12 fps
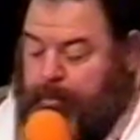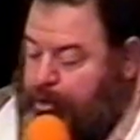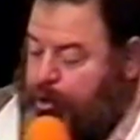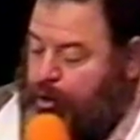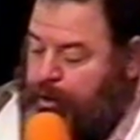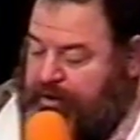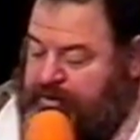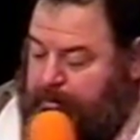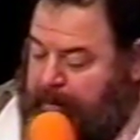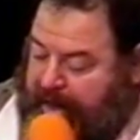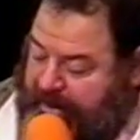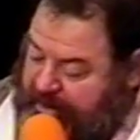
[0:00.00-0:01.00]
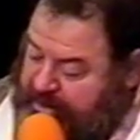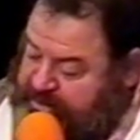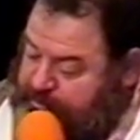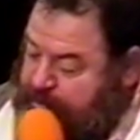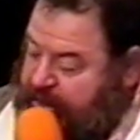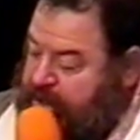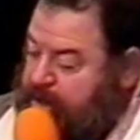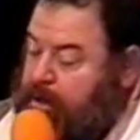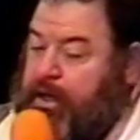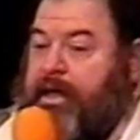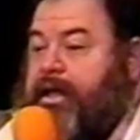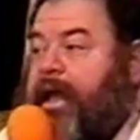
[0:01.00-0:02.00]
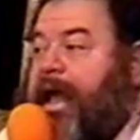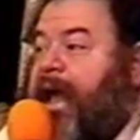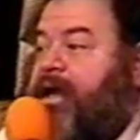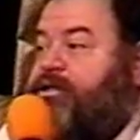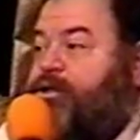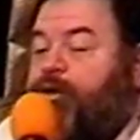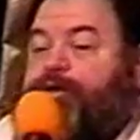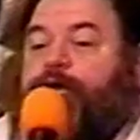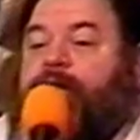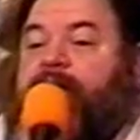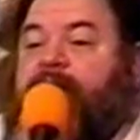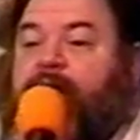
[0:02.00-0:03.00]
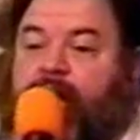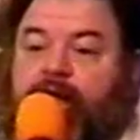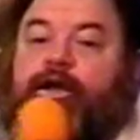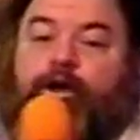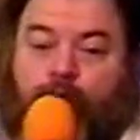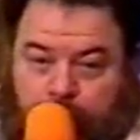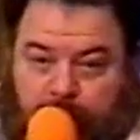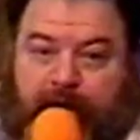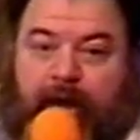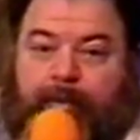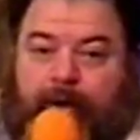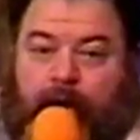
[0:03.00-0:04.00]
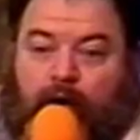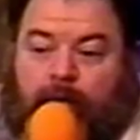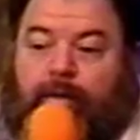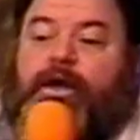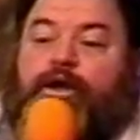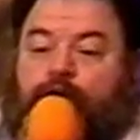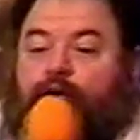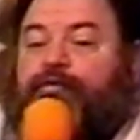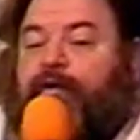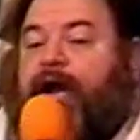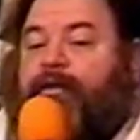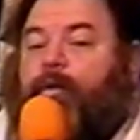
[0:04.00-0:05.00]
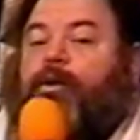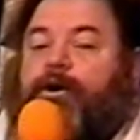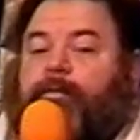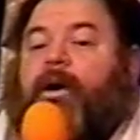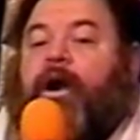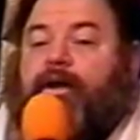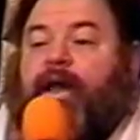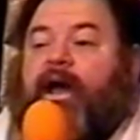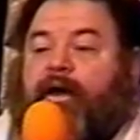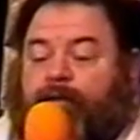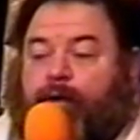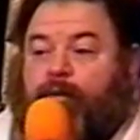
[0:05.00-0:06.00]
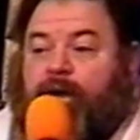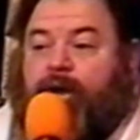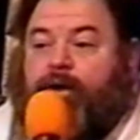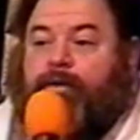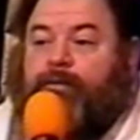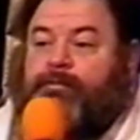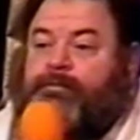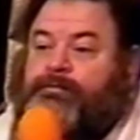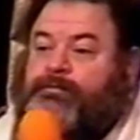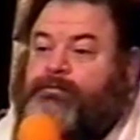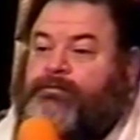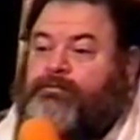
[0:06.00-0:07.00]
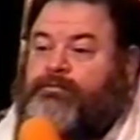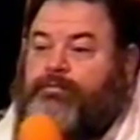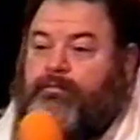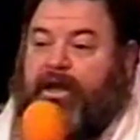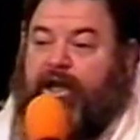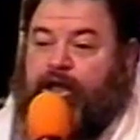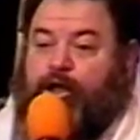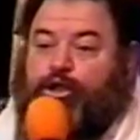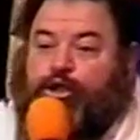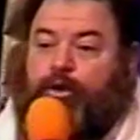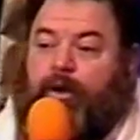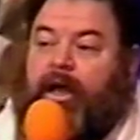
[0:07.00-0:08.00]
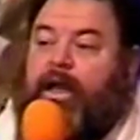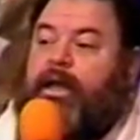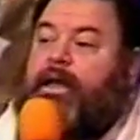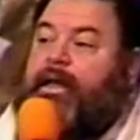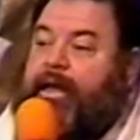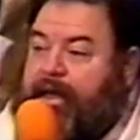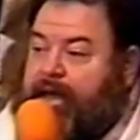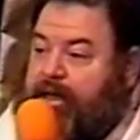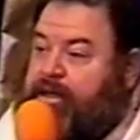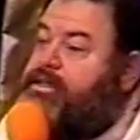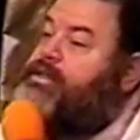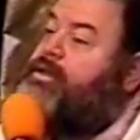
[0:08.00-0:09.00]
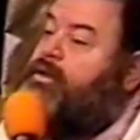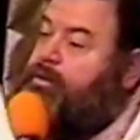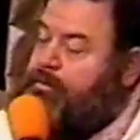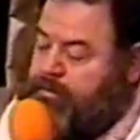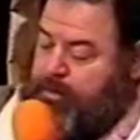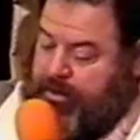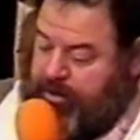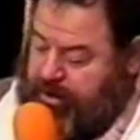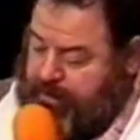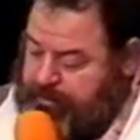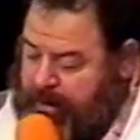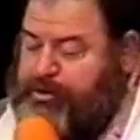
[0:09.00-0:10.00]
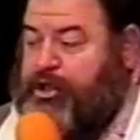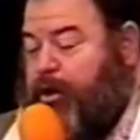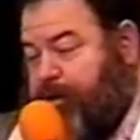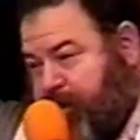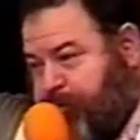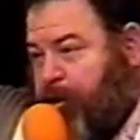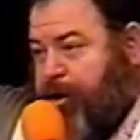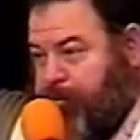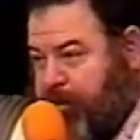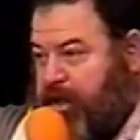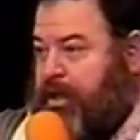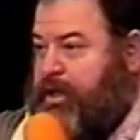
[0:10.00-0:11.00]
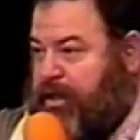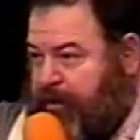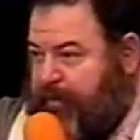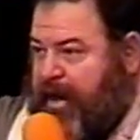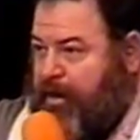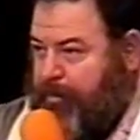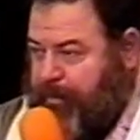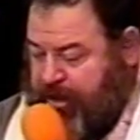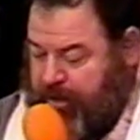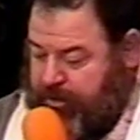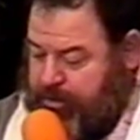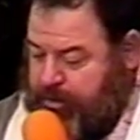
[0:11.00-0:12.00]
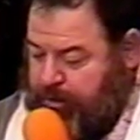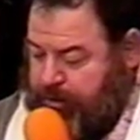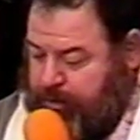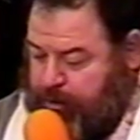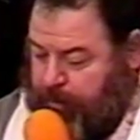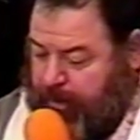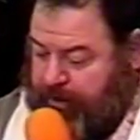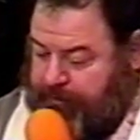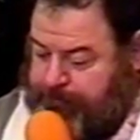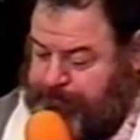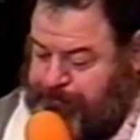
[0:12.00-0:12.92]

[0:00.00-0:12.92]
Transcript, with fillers: But according to my list right here, Acts 2.38, go look it up at home, you'll find the word Maria in the Greek. Meaning Yeshua is Maria. I'm sorry, pardon me, in the Aramaic. Correct.